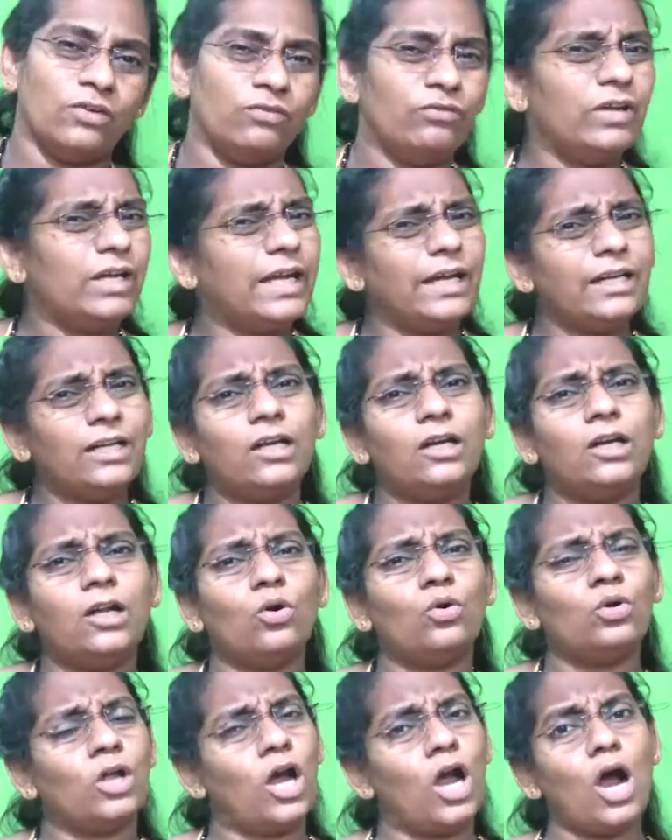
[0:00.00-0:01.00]
We get a
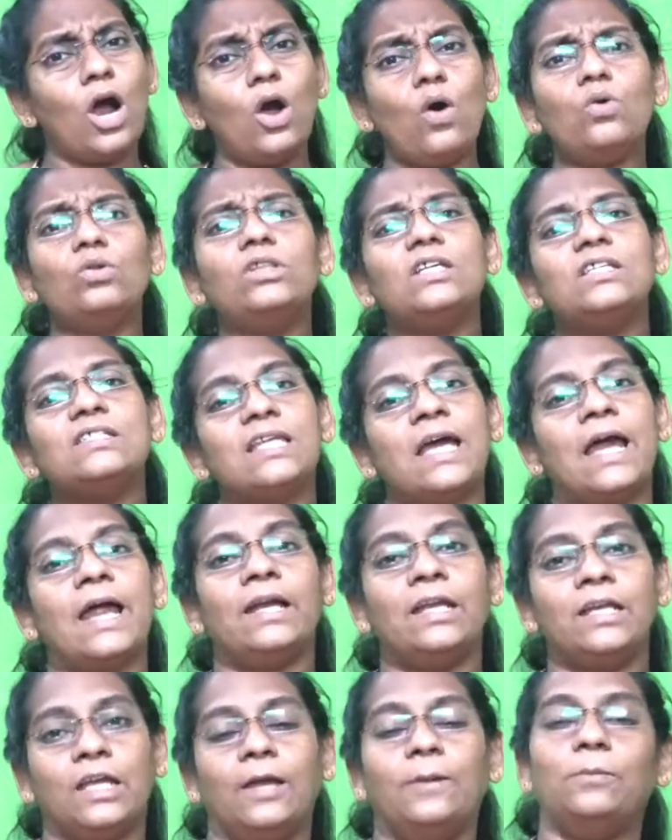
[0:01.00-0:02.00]
doubt how this
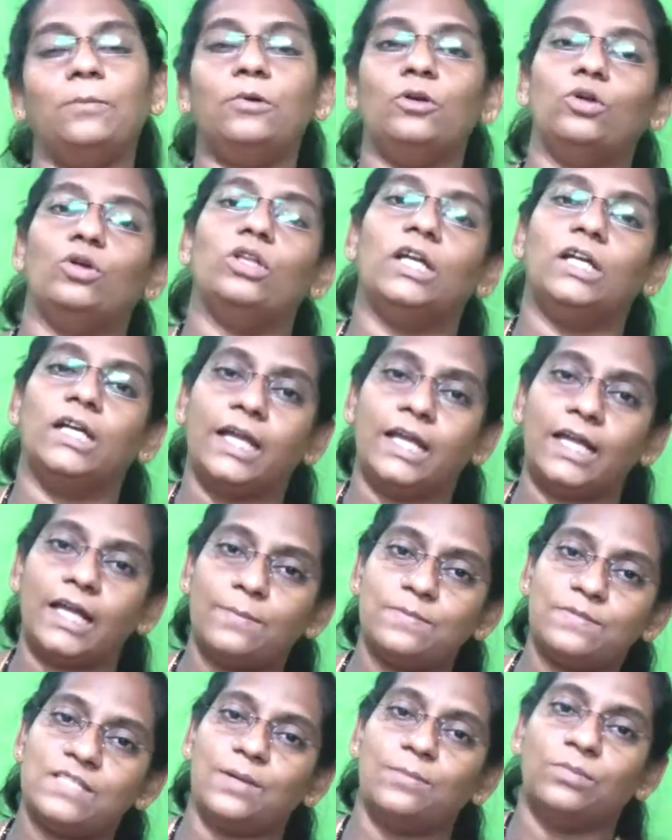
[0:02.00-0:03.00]
ant came to know that I
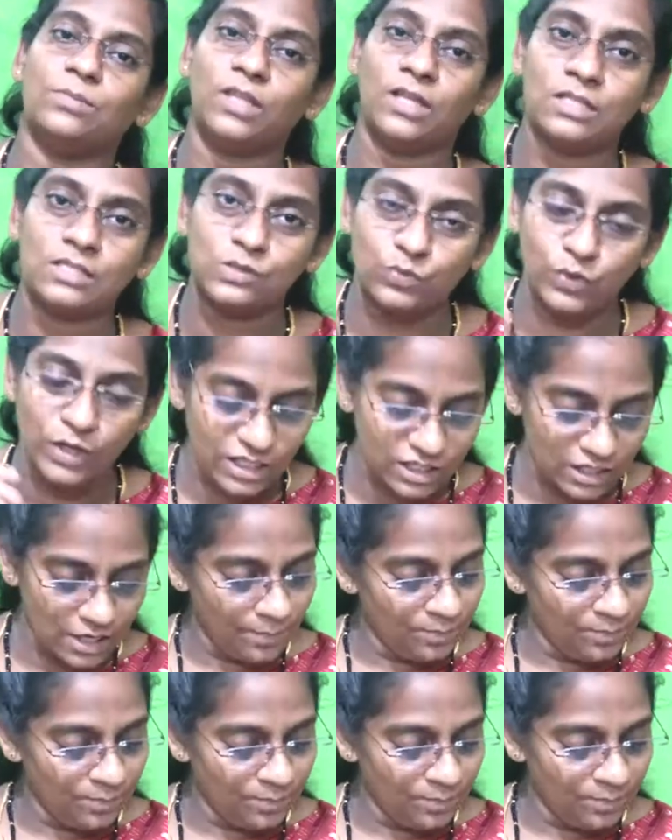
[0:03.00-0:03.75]
kept something sweet